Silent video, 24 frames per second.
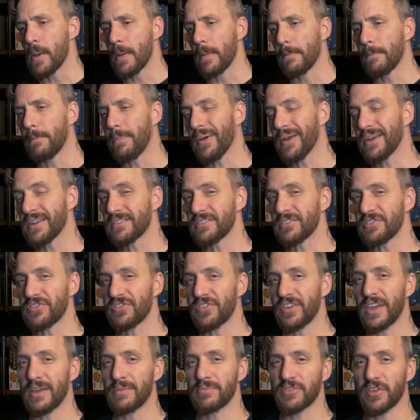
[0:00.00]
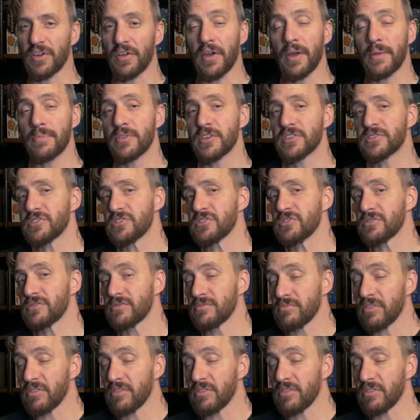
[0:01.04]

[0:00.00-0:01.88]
but at the same time, this is,